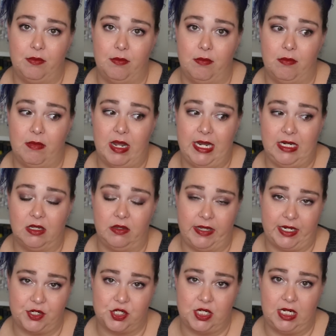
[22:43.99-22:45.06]
my
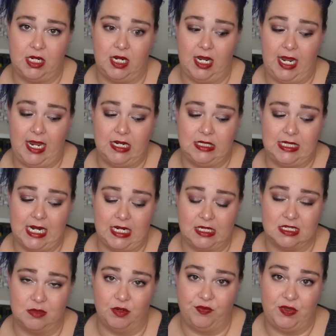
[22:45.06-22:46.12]
collection and
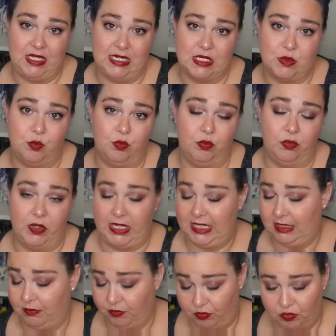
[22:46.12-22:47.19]
getting some of these like